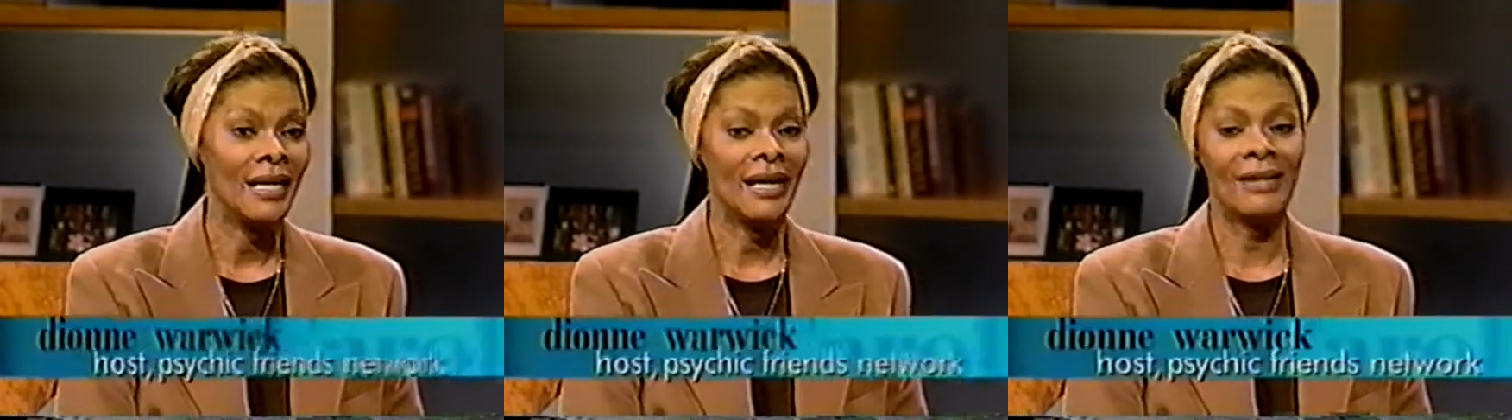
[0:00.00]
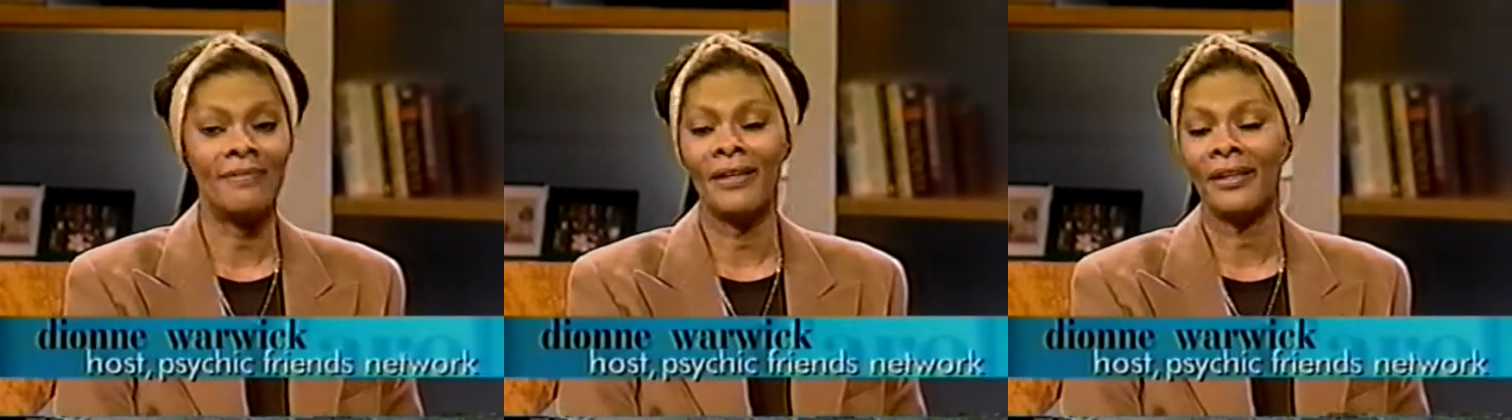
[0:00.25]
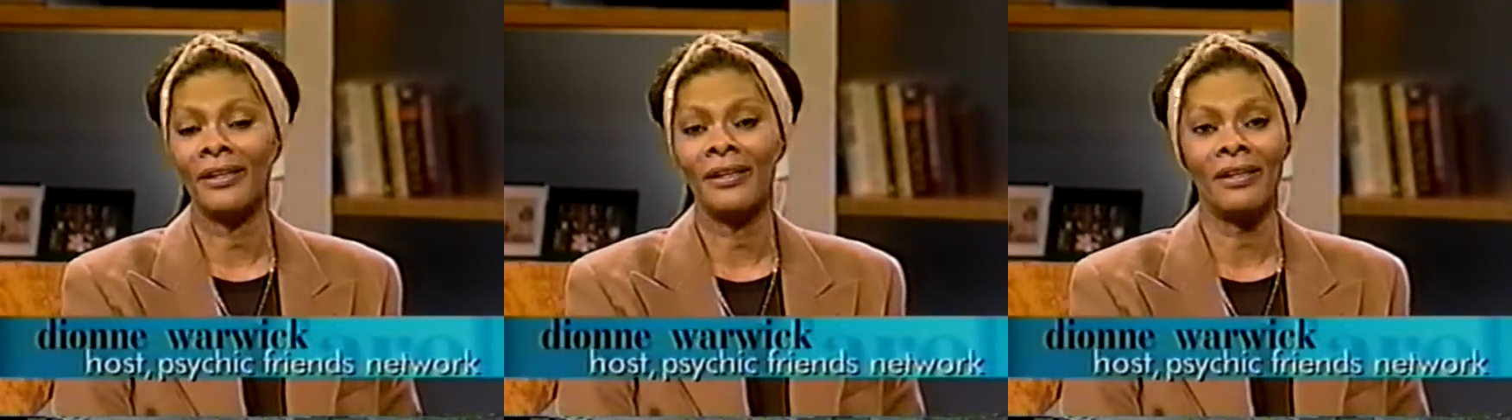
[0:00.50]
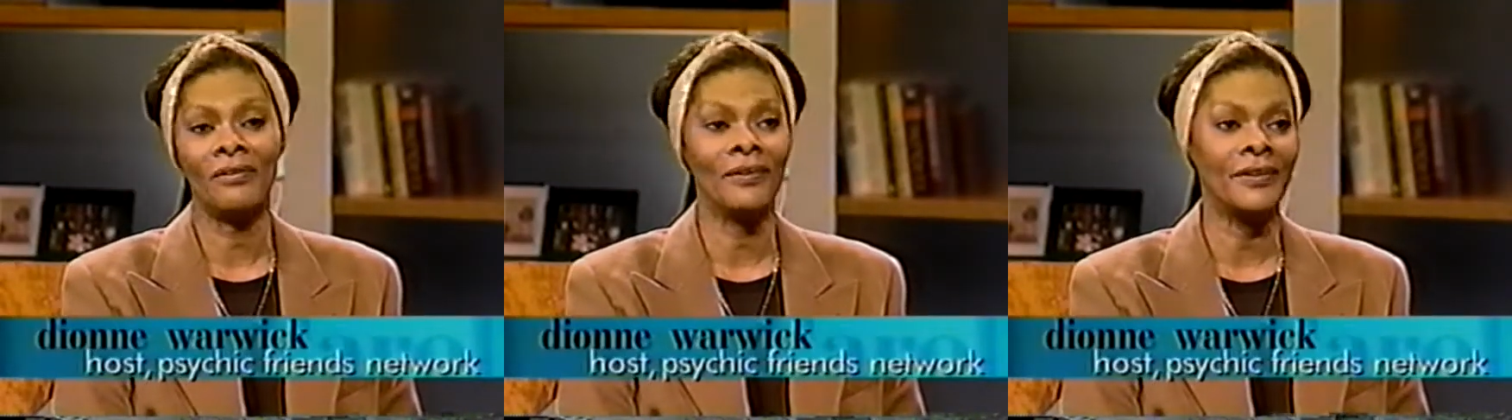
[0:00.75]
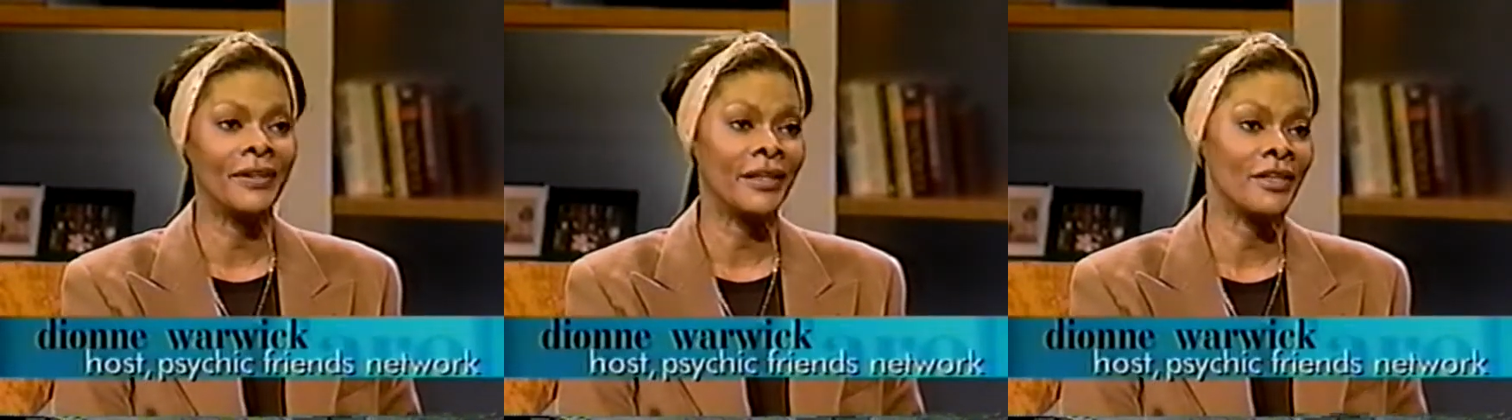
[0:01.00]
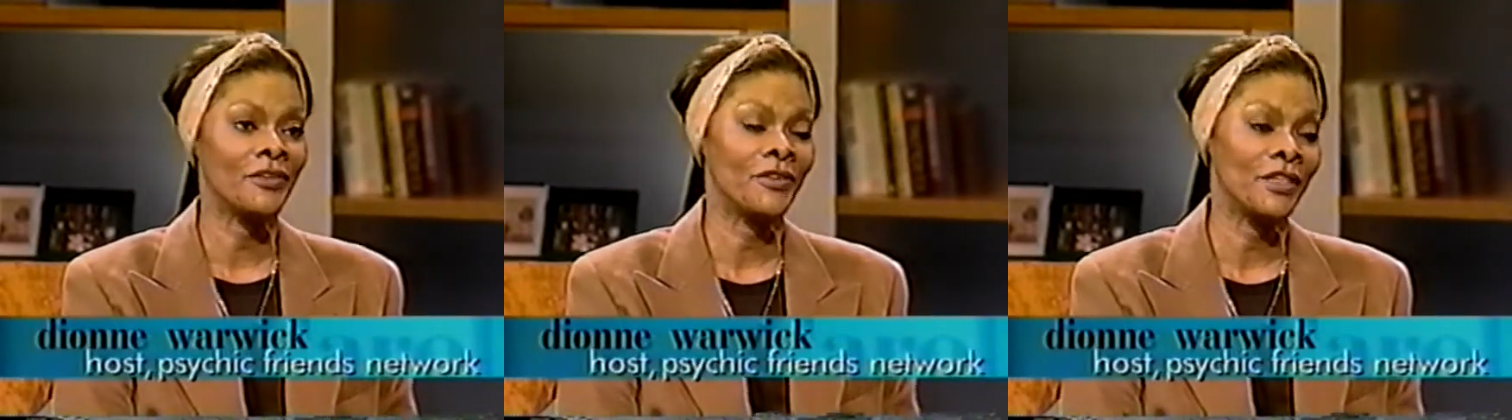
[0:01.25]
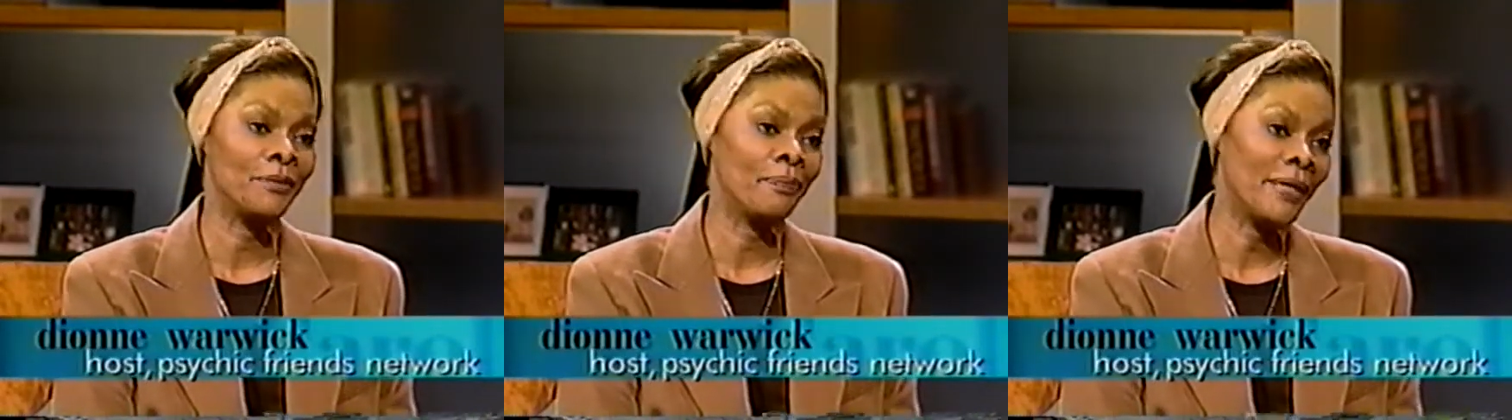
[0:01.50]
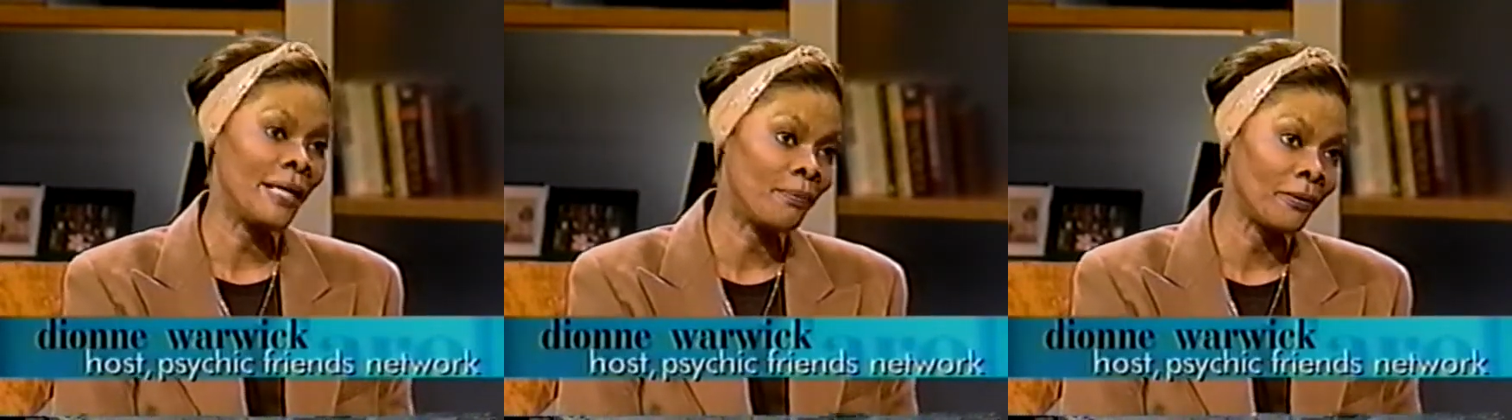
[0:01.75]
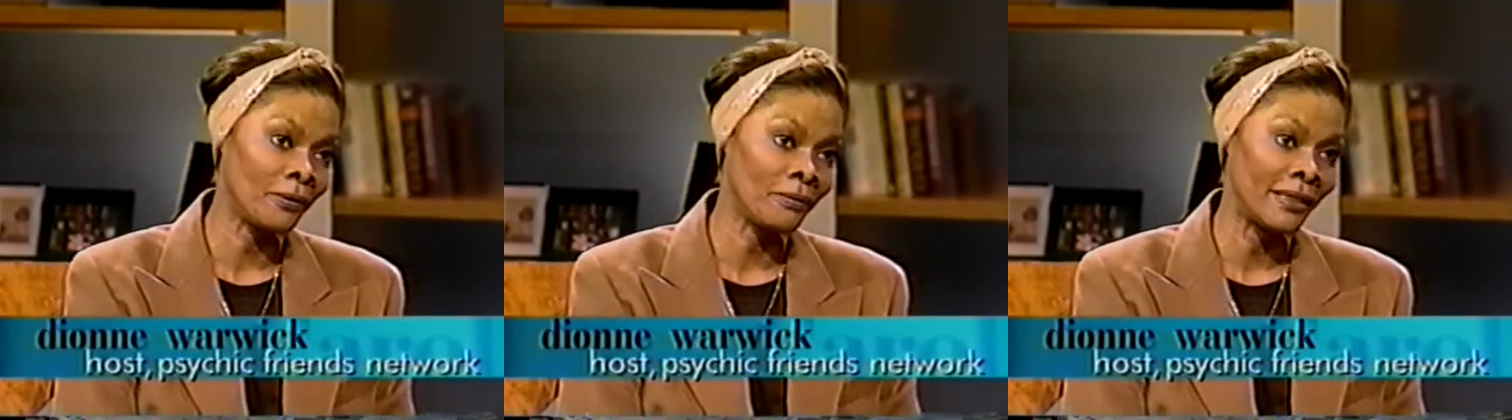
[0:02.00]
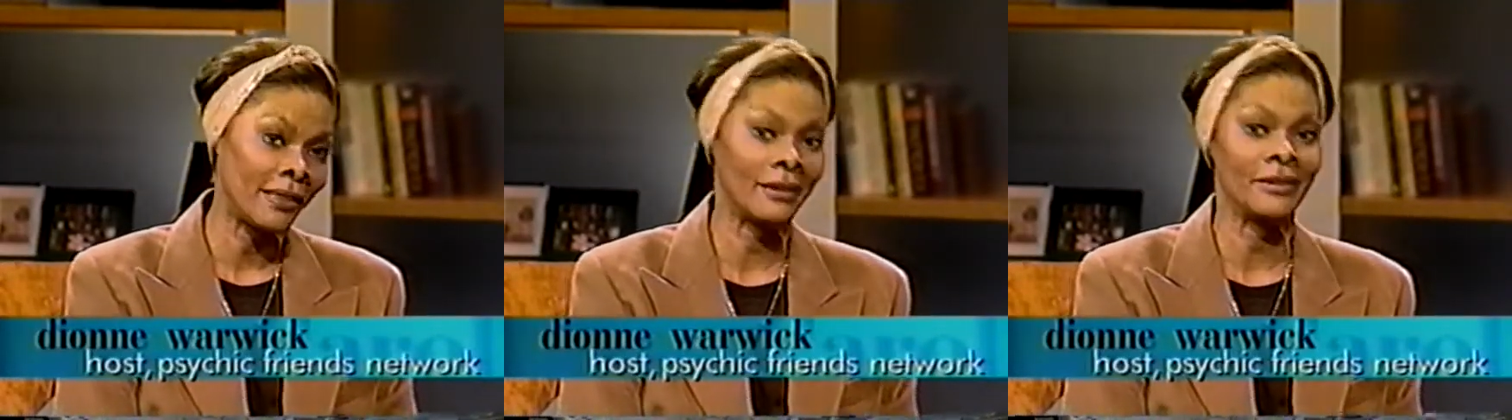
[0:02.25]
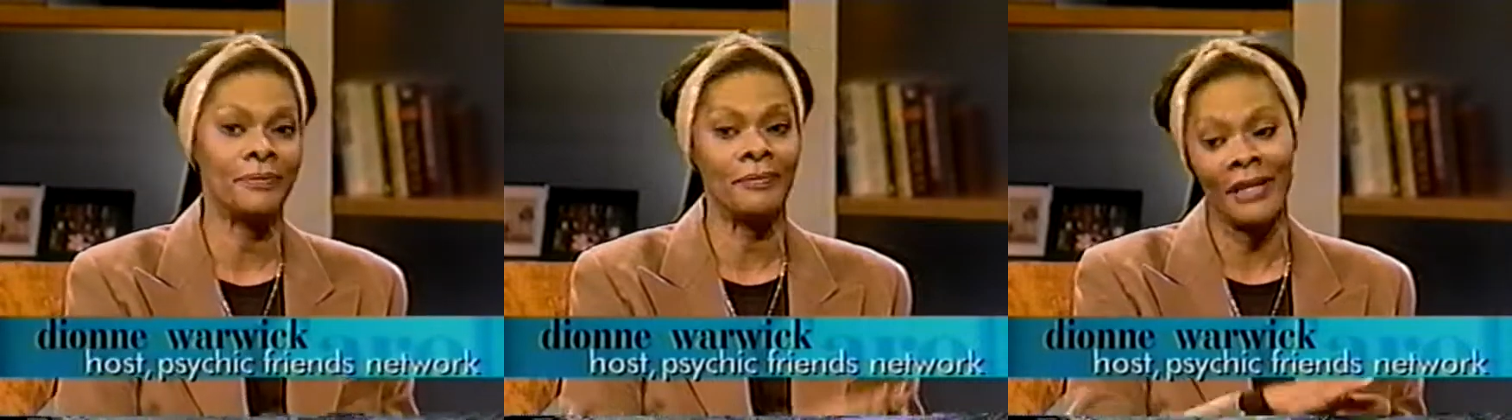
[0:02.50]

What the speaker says: I fell in love with the country's people because